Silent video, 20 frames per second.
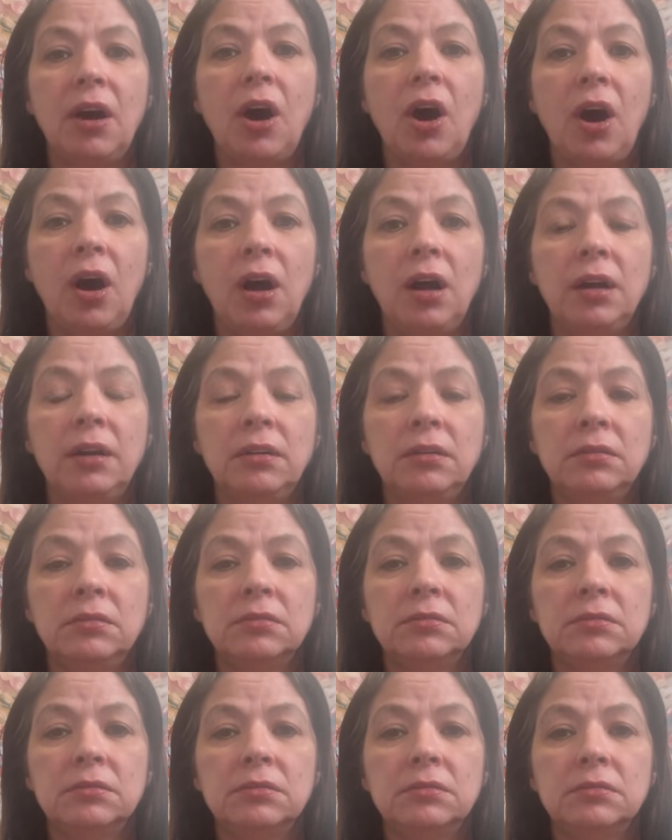on
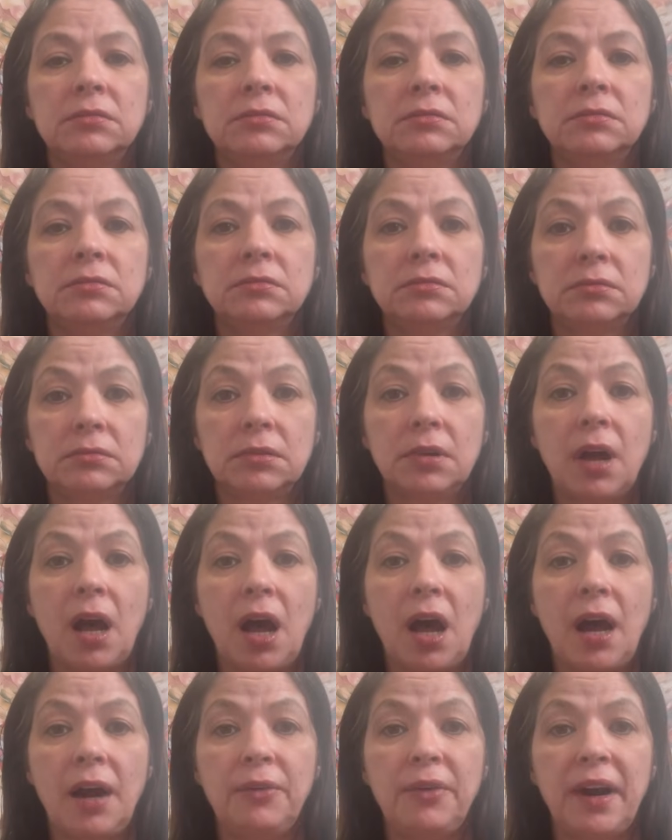
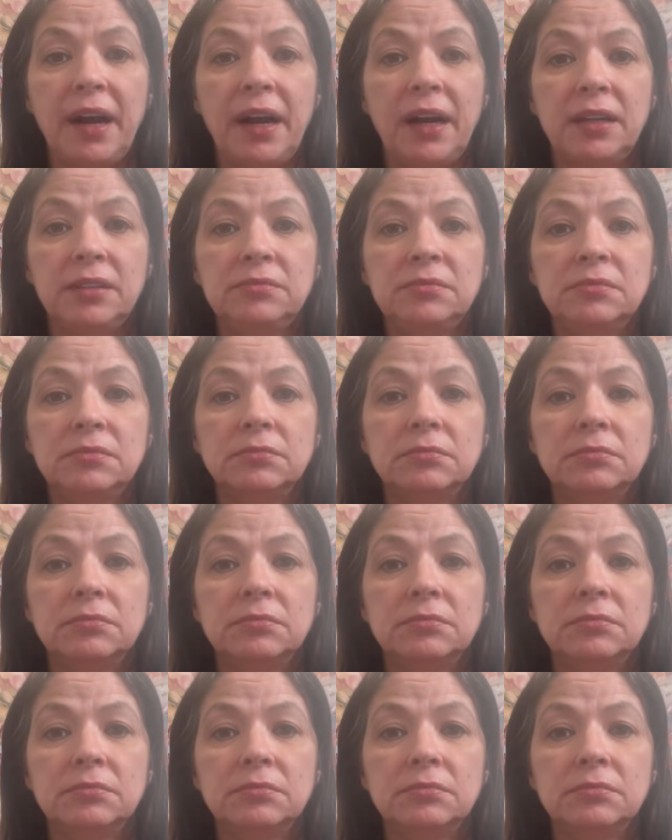Iran.